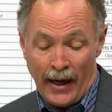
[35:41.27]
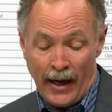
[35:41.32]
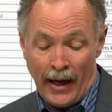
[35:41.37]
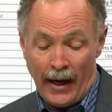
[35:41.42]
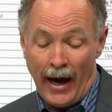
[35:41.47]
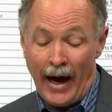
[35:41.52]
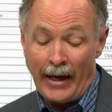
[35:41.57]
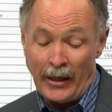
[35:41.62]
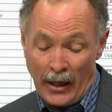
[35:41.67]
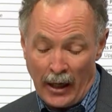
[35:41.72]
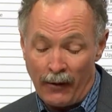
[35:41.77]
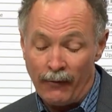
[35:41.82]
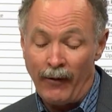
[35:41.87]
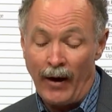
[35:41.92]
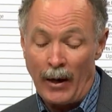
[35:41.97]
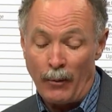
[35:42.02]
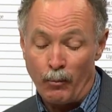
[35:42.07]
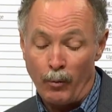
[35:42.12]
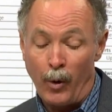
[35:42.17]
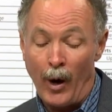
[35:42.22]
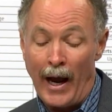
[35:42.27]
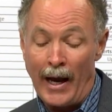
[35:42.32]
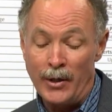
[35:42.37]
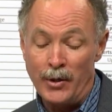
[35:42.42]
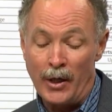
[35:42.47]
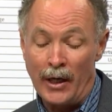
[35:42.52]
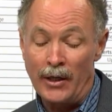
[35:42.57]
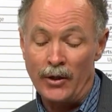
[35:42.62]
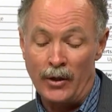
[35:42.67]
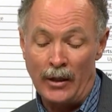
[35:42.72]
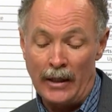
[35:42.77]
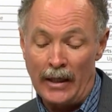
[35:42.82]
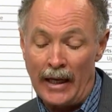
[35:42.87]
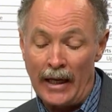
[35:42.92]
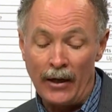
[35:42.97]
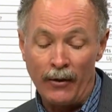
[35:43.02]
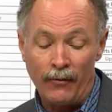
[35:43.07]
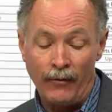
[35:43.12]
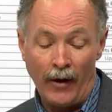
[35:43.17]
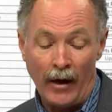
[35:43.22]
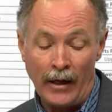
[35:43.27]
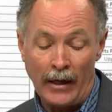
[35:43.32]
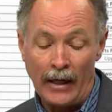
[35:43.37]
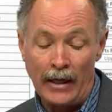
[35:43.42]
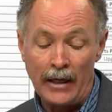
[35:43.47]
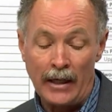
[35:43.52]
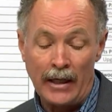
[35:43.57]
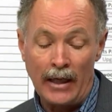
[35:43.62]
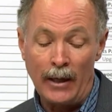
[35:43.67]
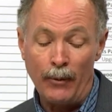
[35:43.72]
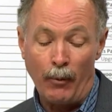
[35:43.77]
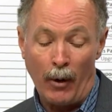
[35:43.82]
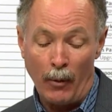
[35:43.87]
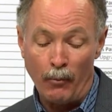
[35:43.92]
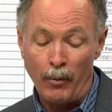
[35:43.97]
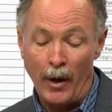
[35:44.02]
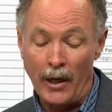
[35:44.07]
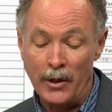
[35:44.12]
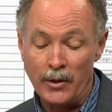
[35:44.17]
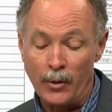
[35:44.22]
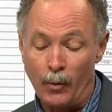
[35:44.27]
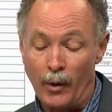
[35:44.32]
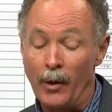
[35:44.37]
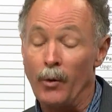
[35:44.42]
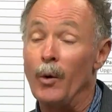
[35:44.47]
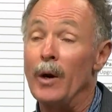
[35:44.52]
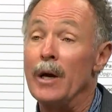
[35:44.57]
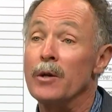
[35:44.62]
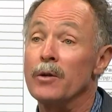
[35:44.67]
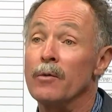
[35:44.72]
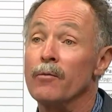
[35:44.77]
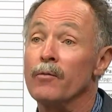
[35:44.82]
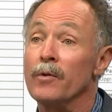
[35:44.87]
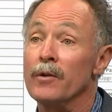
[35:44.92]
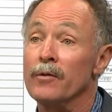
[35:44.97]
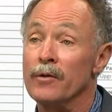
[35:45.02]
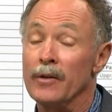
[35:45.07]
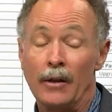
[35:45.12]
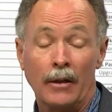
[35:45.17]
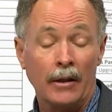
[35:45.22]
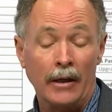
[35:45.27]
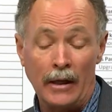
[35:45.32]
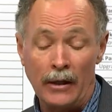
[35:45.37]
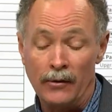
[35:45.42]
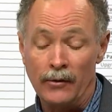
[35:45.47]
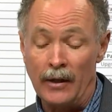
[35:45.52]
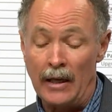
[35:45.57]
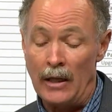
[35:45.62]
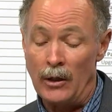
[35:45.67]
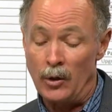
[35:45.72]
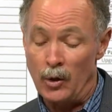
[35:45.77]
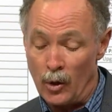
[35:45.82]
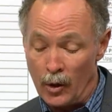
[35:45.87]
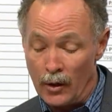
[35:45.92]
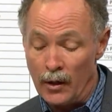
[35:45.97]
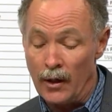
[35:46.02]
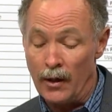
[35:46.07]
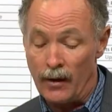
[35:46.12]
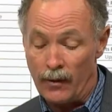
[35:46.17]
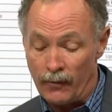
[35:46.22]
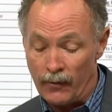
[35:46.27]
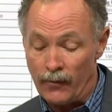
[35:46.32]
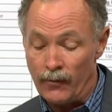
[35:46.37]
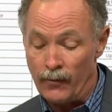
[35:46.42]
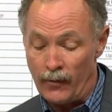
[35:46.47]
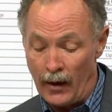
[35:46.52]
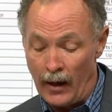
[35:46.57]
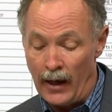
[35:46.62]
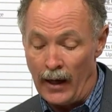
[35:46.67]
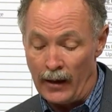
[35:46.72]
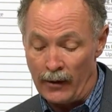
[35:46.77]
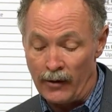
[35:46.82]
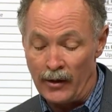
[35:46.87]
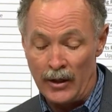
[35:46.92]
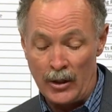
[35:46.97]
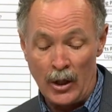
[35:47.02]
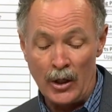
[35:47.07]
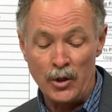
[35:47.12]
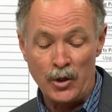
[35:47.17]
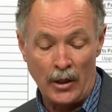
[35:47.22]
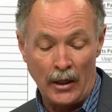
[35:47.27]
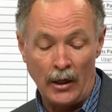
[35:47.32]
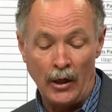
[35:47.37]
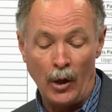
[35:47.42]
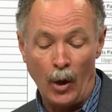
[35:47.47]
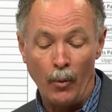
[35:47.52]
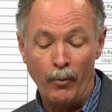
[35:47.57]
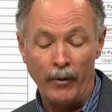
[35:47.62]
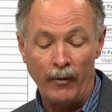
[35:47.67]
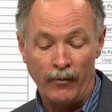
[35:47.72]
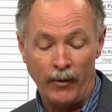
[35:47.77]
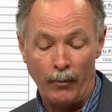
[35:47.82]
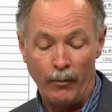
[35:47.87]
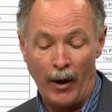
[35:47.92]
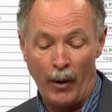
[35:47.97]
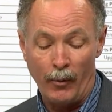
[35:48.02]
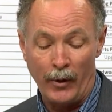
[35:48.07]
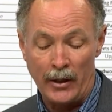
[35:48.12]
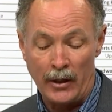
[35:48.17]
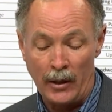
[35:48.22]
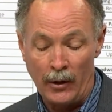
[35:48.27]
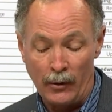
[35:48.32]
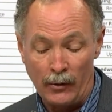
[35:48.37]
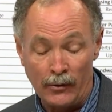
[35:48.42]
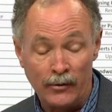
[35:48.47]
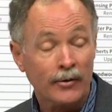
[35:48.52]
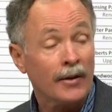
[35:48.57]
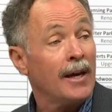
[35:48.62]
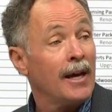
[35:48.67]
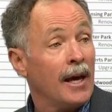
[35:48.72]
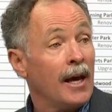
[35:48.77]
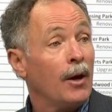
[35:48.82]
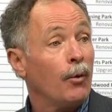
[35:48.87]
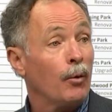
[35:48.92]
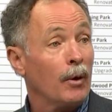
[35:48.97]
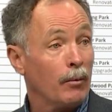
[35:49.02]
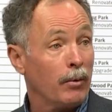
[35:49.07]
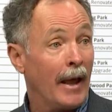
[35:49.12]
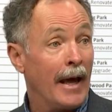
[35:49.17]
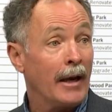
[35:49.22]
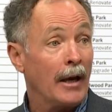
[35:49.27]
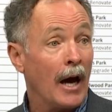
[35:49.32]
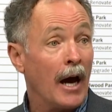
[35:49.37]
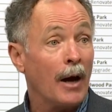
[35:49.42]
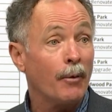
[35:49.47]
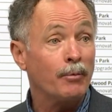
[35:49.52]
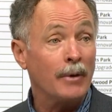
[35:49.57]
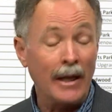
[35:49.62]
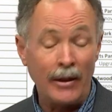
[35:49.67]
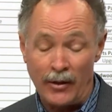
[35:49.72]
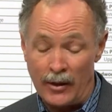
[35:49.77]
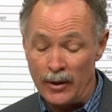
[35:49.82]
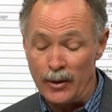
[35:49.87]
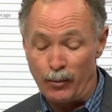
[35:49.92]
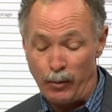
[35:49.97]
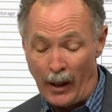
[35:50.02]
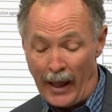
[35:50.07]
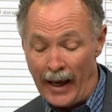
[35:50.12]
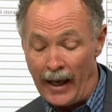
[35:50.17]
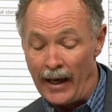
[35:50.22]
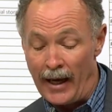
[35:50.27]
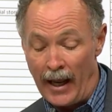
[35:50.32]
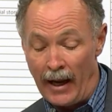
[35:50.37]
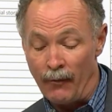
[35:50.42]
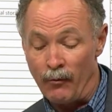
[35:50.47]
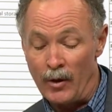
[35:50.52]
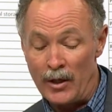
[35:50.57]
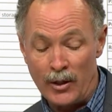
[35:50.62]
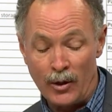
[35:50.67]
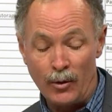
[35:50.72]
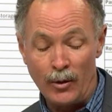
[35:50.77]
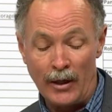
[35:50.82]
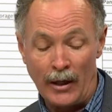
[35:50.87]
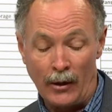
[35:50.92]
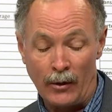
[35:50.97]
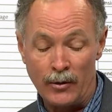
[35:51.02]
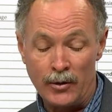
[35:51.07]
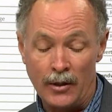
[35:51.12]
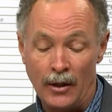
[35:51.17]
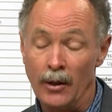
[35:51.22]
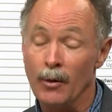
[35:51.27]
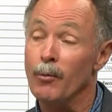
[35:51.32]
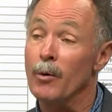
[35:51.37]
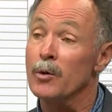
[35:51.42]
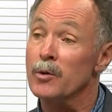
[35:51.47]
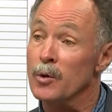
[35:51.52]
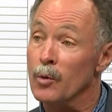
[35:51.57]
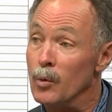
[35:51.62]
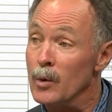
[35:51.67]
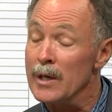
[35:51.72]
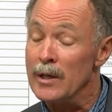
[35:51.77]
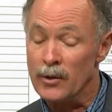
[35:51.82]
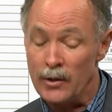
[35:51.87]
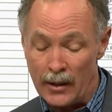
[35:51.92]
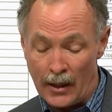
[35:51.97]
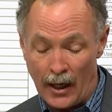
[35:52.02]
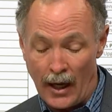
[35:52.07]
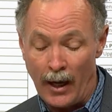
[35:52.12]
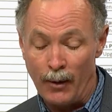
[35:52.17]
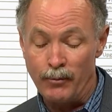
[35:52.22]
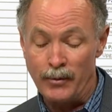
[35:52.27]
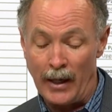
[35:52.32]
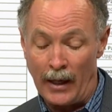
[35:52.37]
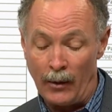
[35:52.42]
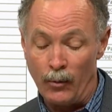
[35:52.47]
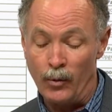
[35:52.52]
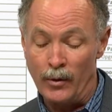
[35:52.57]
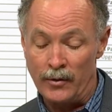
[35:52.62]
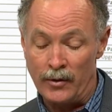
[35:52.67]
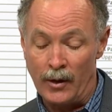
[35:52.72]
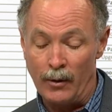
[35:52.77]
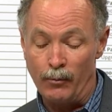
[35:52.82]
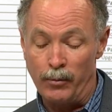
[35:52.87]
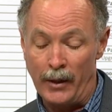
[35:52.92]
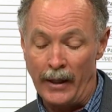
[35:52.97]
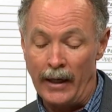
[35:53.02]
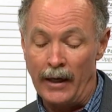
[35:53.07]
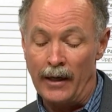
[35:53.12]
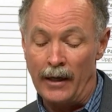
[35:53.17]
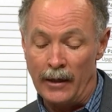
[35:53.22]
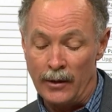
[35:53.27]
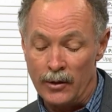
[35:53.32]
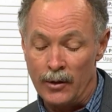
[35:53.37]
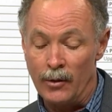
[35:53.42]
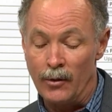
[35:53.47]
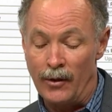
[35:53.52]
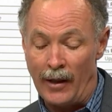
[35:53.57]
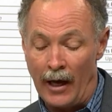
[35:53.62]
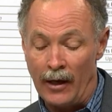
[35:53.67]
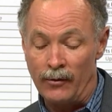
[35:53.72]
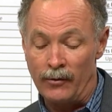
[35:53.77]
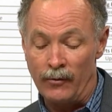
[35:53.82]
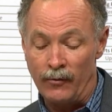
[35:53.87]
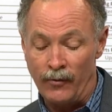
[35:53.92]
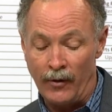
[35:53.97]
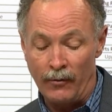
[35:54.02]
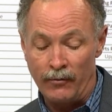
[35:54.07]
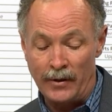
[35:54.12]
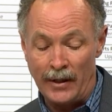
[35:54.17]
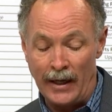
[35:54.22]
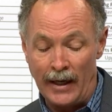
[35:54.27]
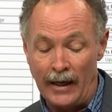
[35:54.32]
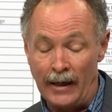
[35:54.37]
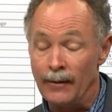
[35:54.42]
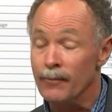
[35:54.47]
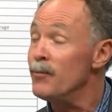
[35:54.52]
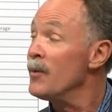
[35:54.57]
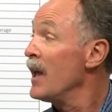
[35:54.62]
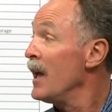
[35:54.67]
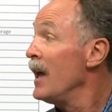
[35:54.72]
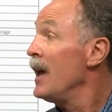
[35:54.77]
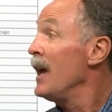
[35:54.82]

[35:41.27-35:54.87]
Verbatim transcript: uh, identifying projects and needed funding to keep our parks and recreation facilities in good uh, condition and open for public use. We plan to update this plan every two years, and the most recent update was completed in 2015.